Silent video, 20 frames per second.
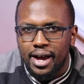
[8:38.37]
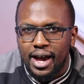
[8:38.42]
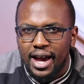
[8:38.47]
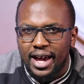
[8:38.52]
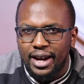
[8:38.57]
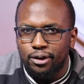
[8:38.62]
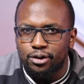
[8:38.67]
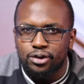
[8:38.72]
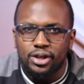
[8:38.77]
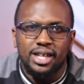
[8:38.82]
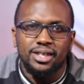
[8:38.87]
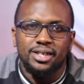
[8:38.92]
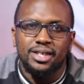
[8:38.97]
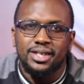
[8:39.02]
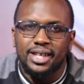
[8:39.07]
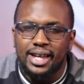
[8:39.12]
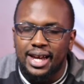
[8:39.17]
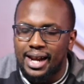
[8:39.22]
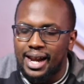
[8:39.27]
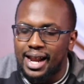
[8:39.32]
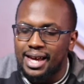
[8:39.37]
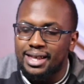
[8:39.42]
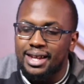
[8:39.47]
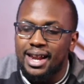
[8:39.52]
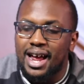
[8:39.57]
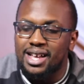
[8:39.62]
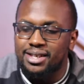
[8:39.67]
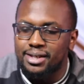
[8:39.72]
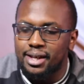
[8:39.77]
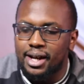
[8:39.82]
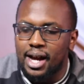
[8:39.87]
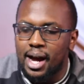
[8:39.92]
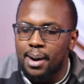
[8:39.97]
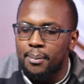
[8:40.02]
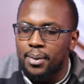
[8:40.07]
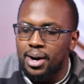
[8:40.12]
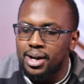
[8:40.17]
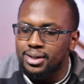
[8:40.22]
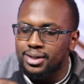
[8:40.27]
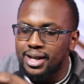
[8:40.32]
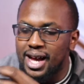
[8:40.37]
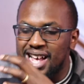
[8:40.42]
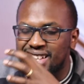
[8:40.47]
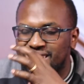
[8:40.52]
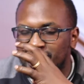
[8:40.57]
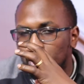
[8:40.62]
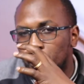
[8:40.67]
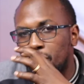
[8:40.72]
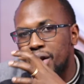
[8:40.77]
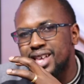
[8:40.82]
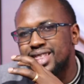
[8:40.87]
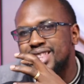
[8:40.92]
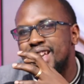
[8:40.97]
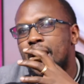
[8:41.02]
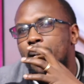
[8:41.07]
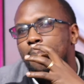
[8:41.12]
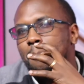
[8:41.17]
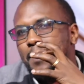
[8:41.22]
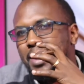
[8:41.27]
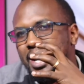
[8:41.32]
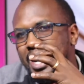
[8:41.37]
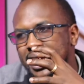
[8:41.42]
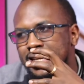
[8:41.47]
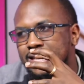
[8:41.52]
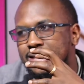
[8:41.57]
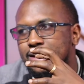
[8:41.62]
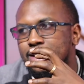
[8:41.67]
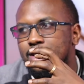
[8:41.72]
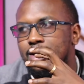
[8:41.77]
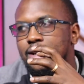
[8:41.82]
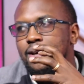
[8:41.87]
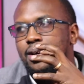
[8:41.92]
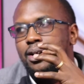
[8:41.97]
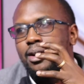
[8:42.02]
It also has the second layer that has the cameras, and the way they are placed